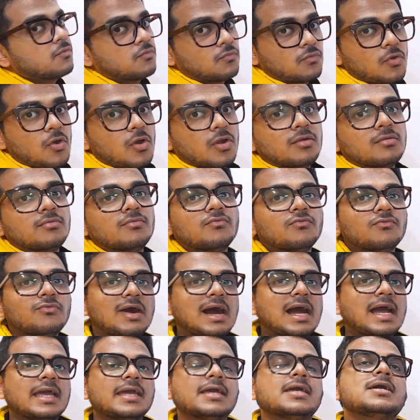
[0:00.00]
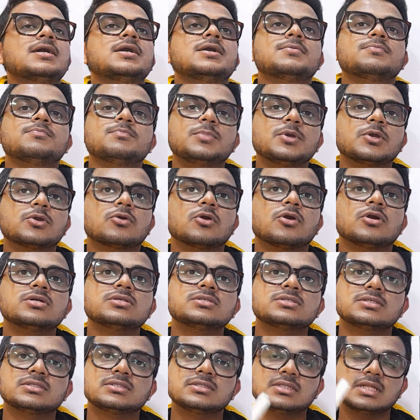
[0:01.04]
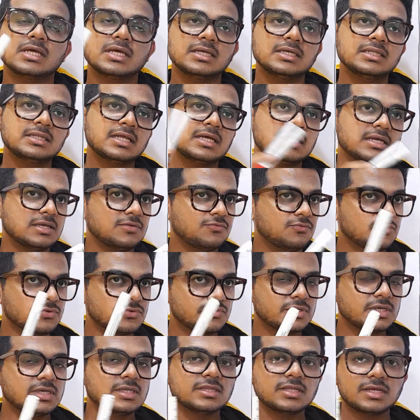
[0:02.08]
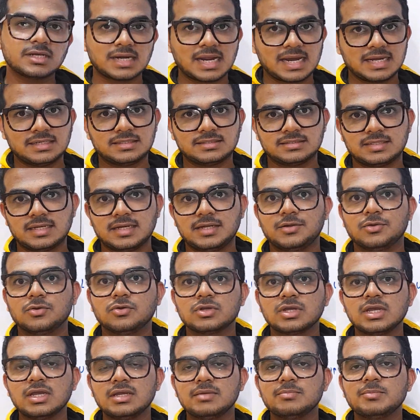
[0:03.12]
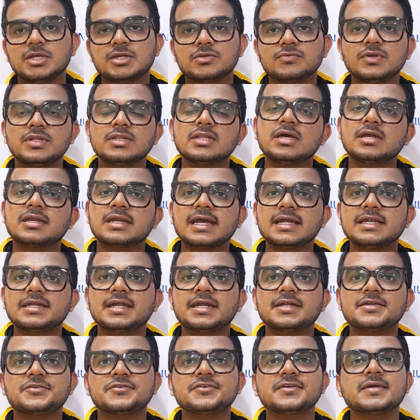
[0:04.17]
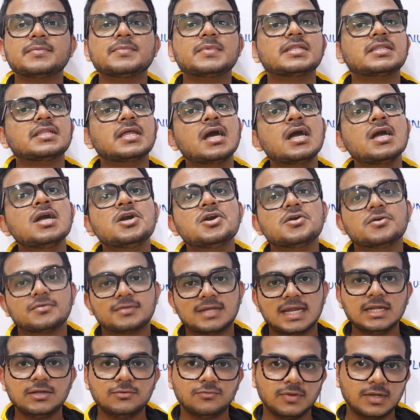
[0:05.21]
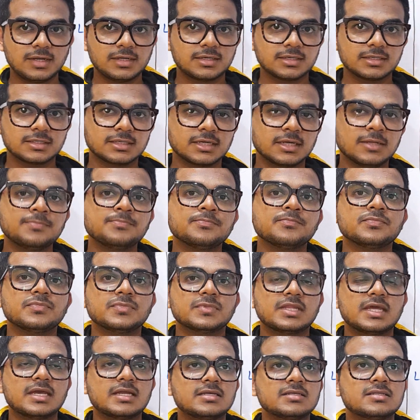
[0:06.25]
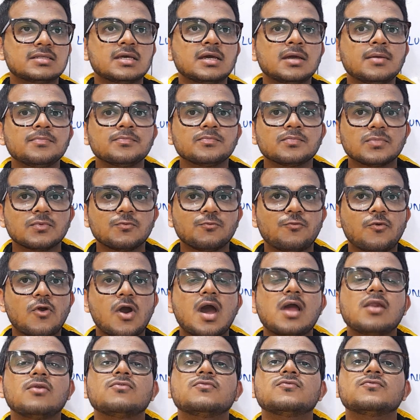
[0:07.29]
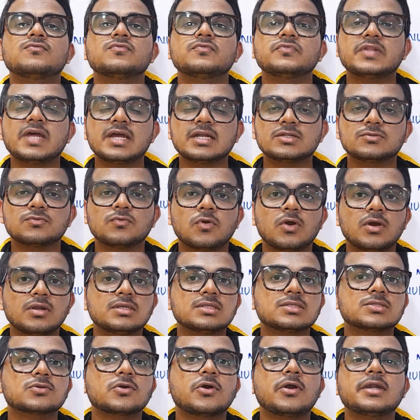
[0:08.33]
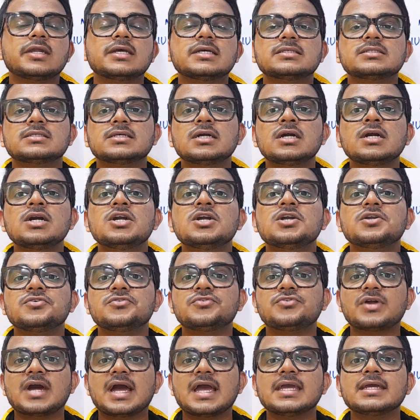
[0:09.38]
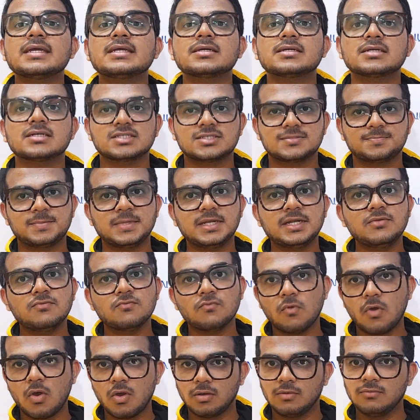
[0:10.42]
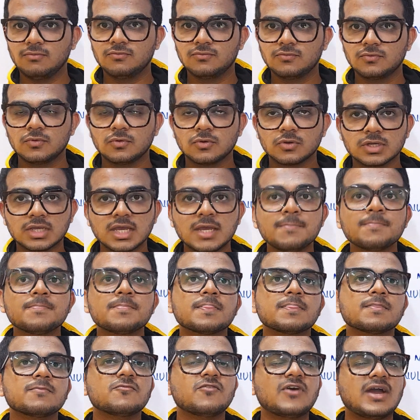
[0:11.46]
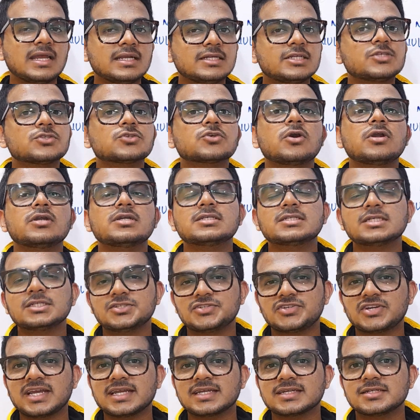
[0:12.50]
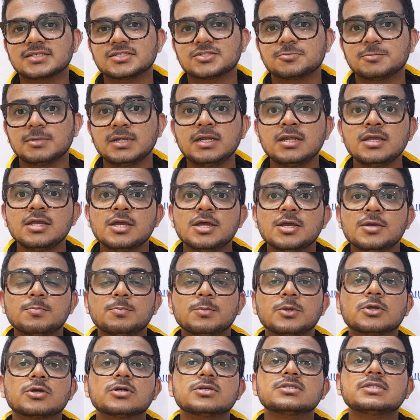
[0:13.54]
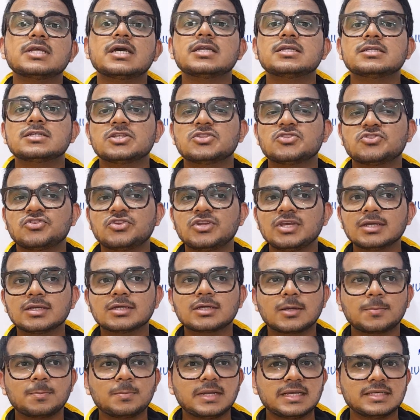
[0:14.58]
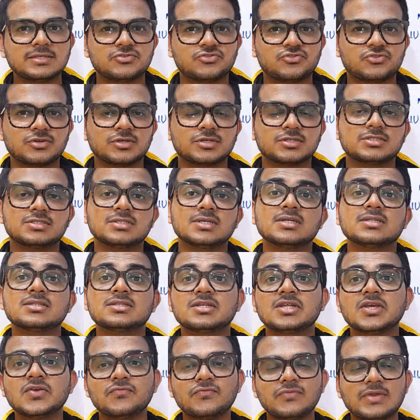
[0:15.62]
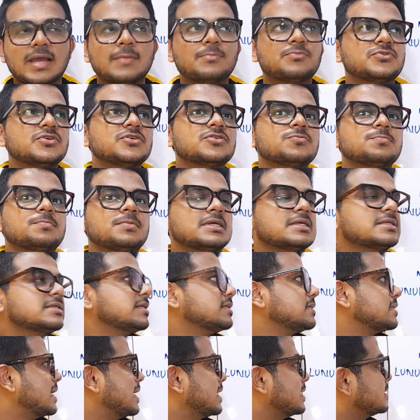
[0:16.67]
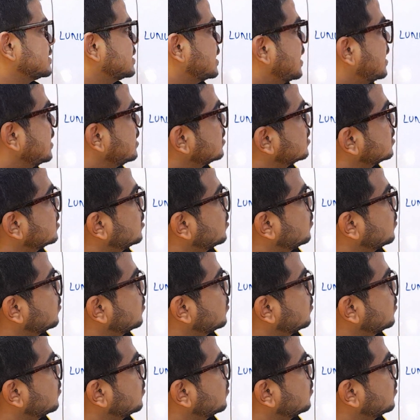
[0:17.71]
wall. Why? Because in the, if you see in the right side, okay, between the right atrium and the right ventricle, there is a wall. That wall is called as the tricuspid wall. Okay, why it is called as a tricuspid? Because there is a three cup like structure, three flaps is present like that,